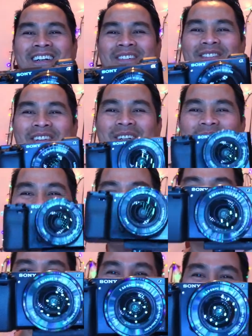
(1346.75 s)
because my
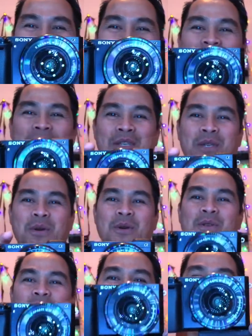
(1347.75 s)
Sony is a bit new,
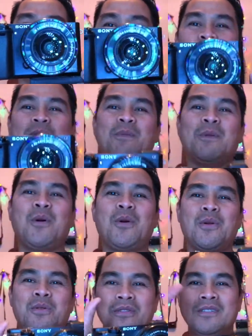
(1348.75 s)
so I have to
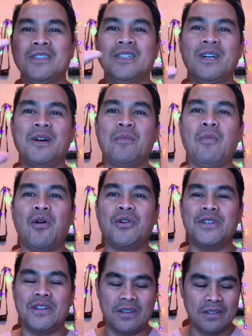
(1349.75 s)
explore more,
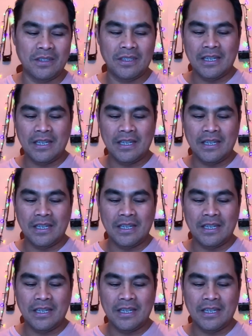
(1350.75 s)
you know.